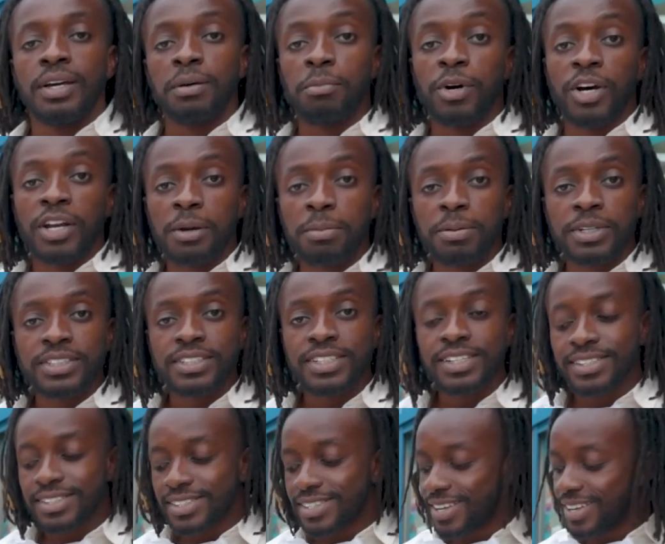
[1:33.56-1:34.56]
Bon
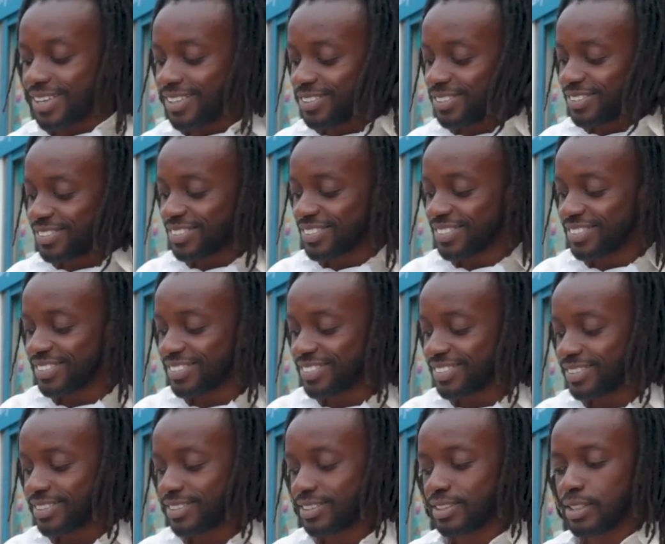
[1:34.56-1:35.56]
appetit.
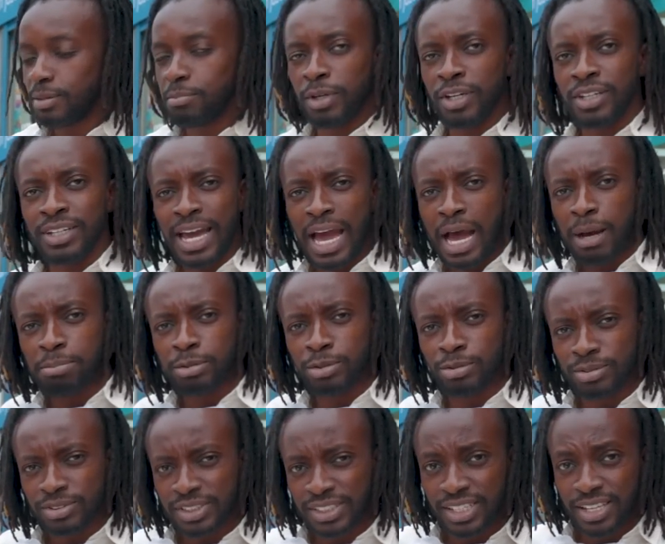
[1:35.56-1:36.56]
Bon
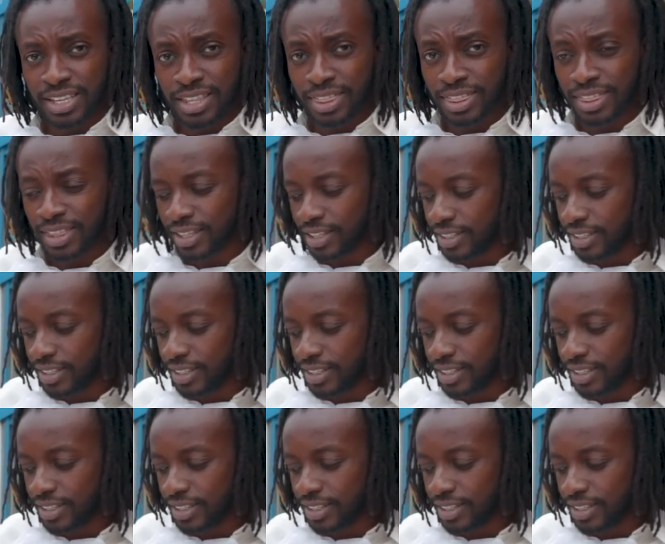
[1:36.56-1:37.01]
apple teeth.